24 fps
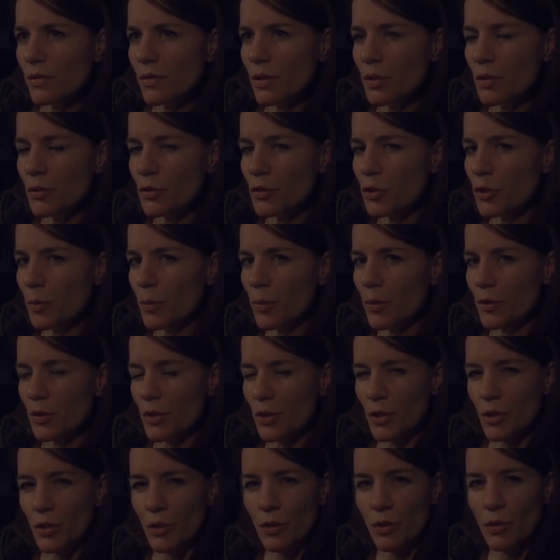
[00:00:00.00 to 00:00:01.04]

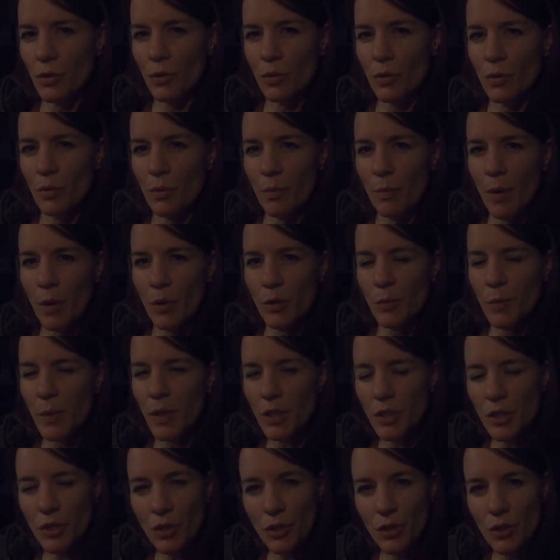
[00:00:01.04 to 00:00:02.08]
YouTubers to post
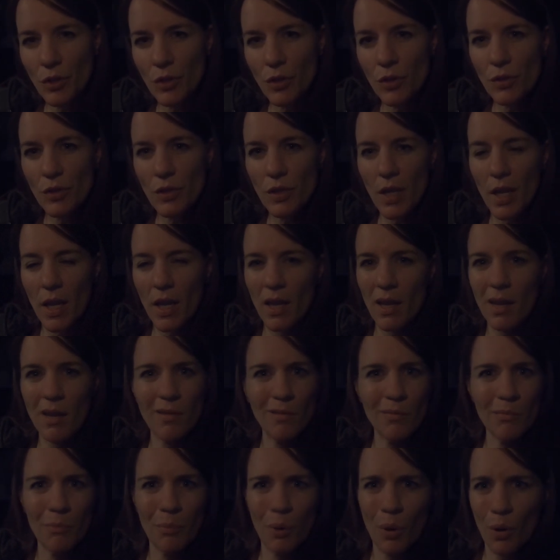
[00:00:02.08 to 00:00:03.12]
pictures
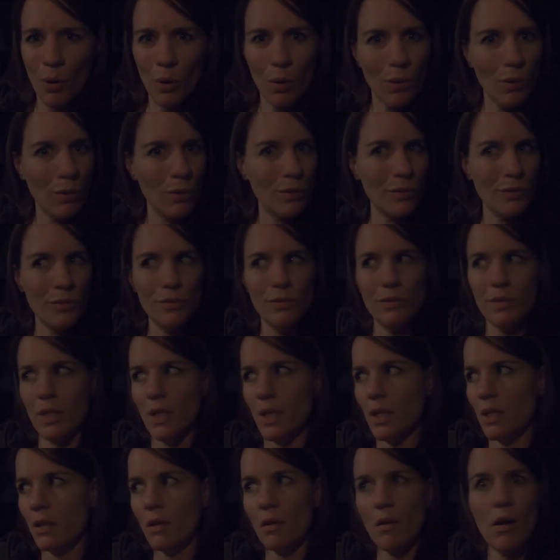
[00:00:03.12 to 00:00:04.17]
and polls
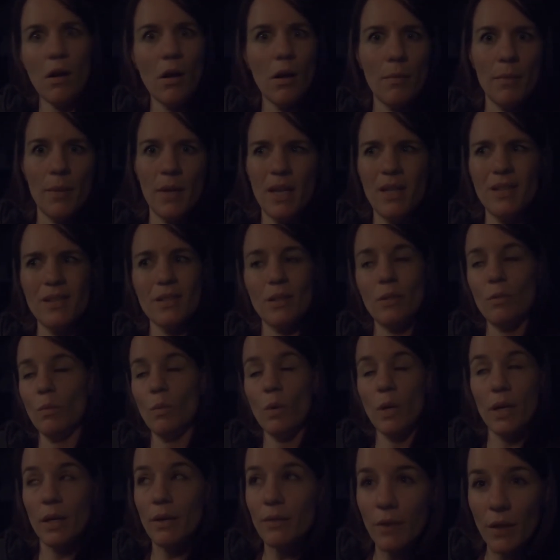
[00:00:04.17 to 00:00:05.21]
and comments and
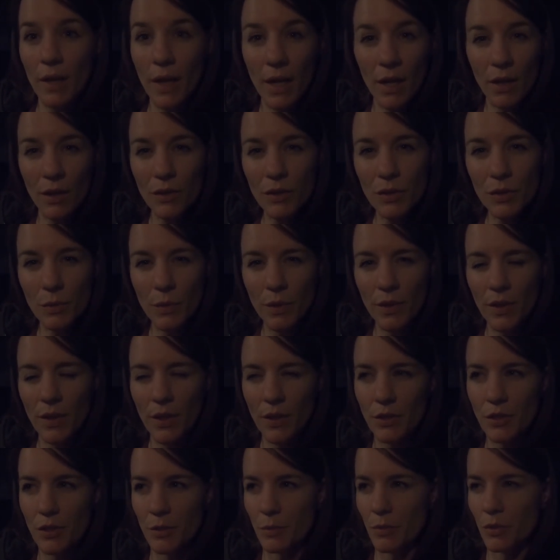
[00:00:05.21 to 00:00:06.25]
whatever else with
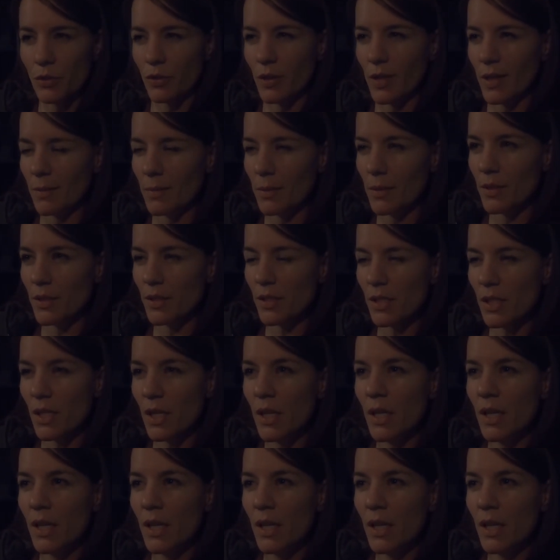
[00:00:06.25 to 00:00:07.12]
their subscribers.